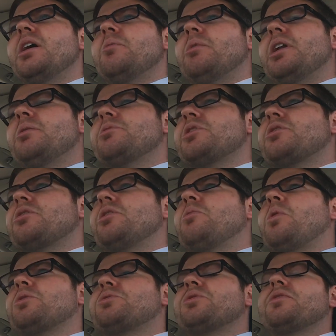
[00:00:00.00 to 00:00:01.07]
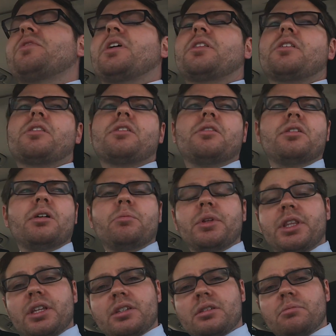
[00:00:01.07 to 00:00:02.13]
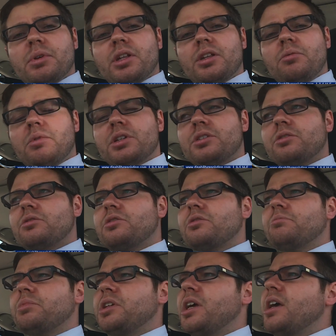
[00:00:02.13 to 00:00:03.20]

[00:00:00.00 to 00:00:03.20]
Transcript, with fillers: My name is Attorney Walter if Hnot the third. I'm with Disability Resolution PA.